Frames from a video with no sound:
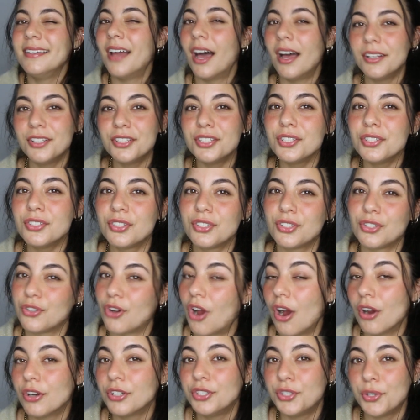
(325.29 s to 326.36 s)
not just
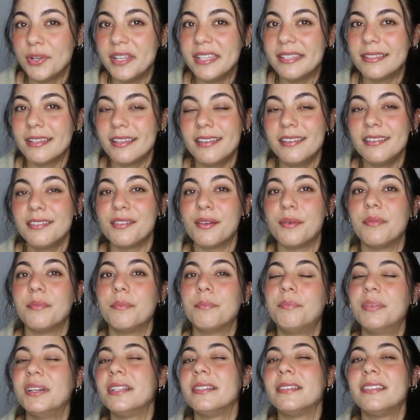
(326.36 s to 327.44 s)
strong choices,
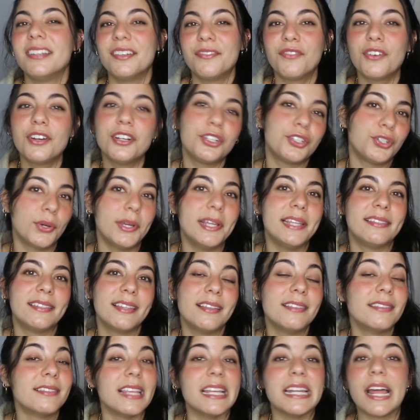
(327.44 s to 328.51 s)
but different
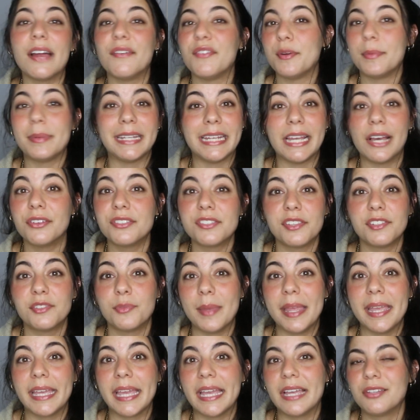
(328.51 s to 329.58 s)
choices than everybody else is
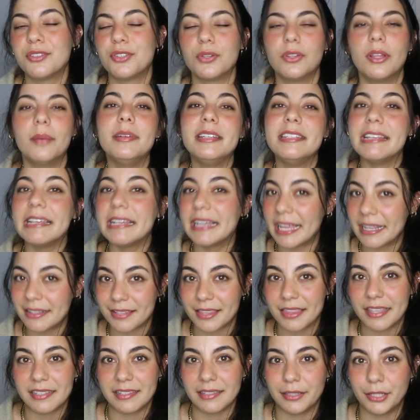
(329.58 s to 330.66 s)
making. So let me dig into
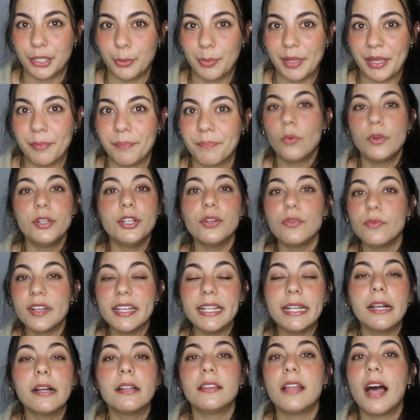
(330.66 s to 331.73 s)
this a little bit. When you're
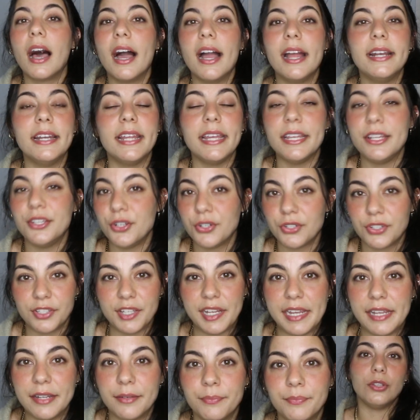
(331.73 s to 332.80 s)
reading a line in your
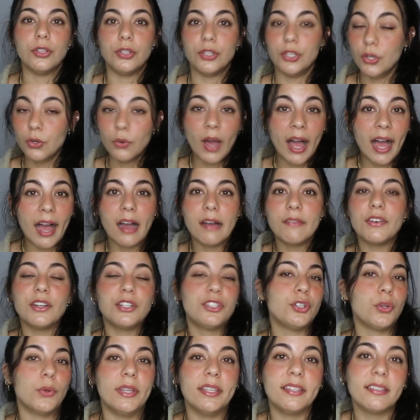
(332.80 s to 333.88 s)
scene, you have a
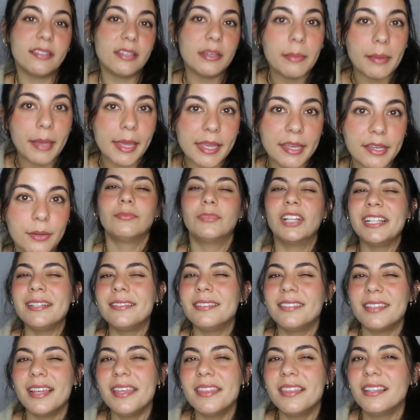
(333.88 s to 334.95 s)
choice to make. Let's
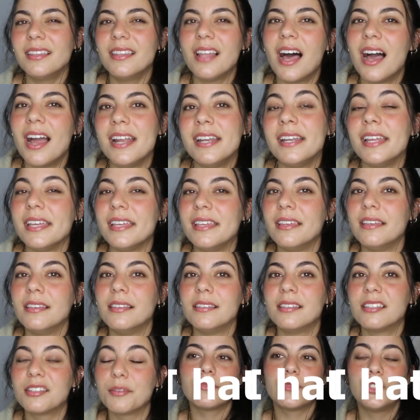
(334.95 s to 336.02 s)
say the line
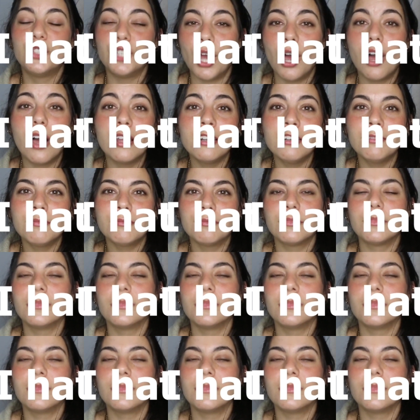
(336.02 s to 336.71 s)
is, "John,